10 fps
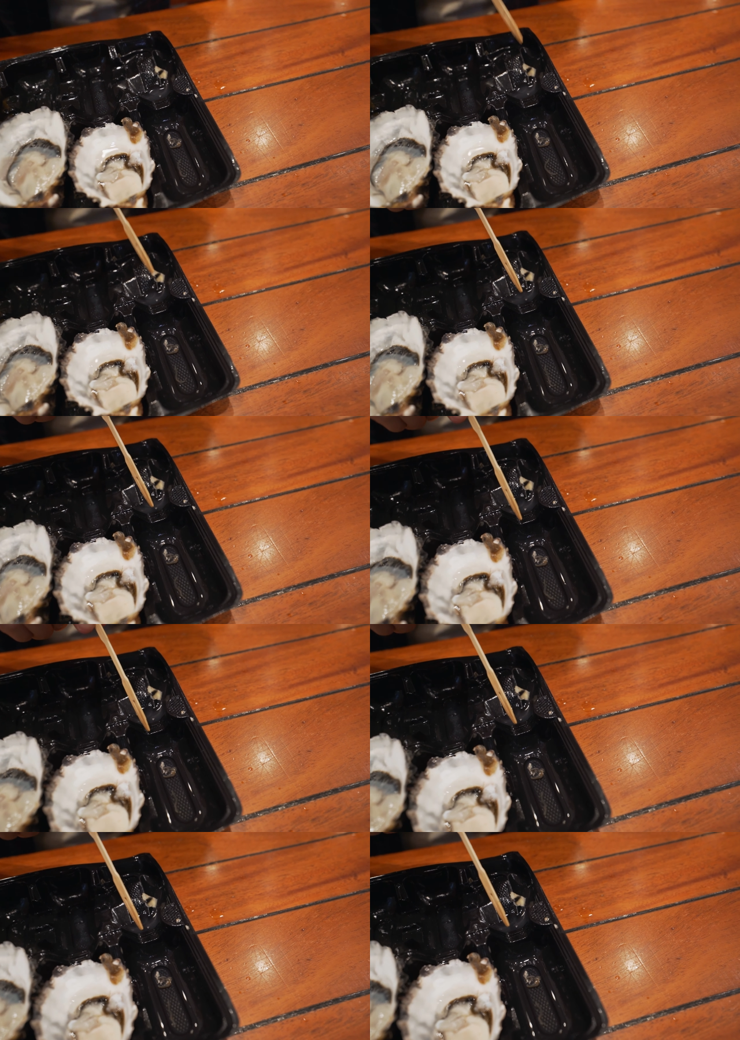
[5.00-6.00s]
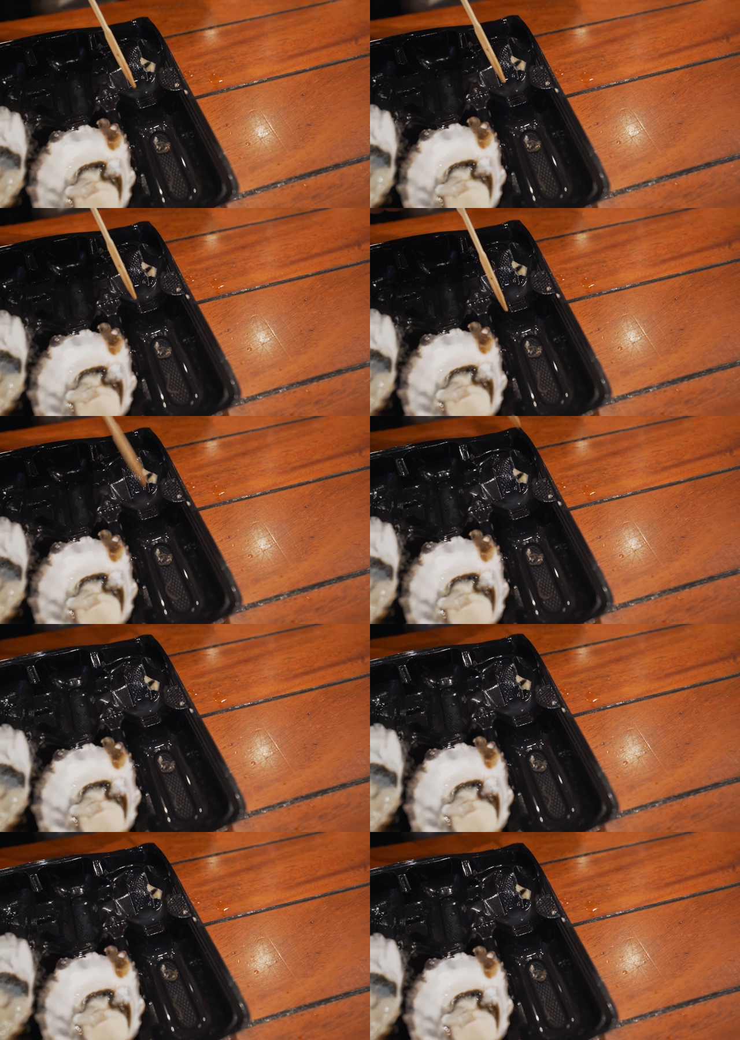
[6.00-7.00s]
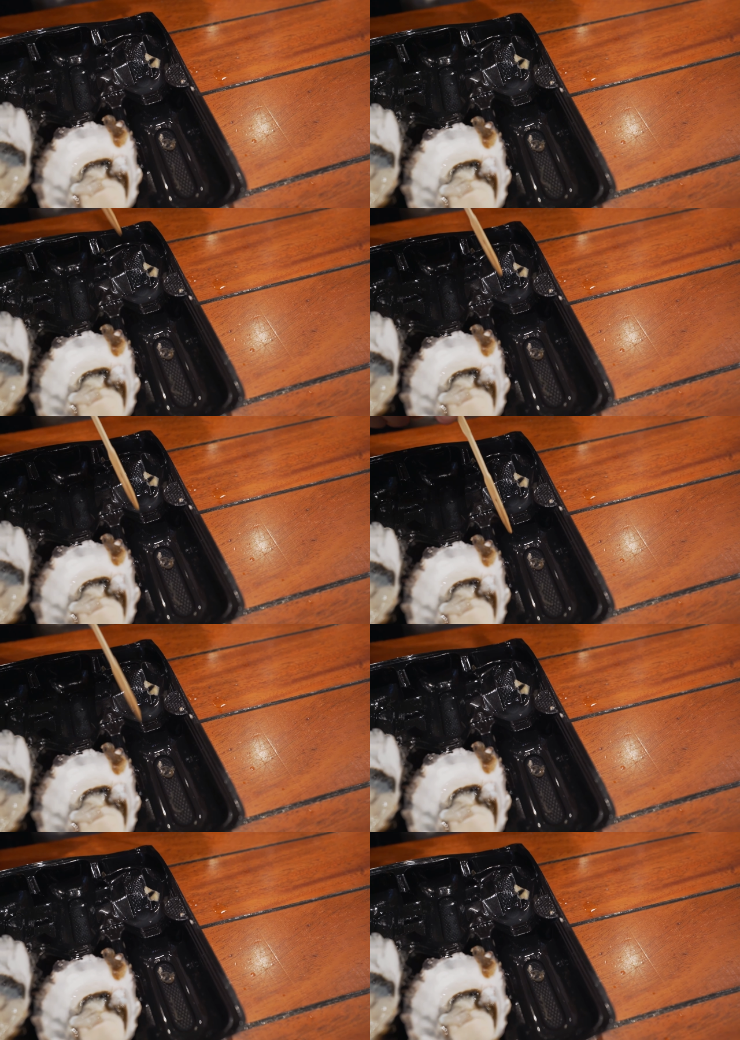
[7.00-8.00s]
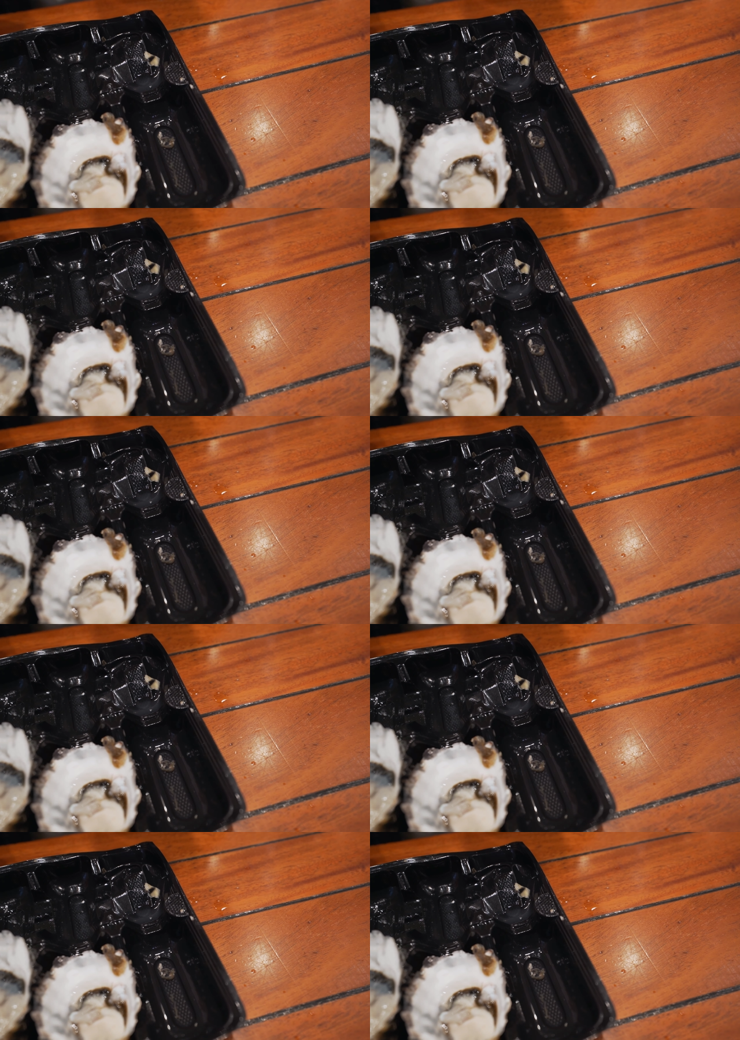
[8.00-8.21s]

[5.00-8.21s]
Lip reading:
[unreadable: no face in view]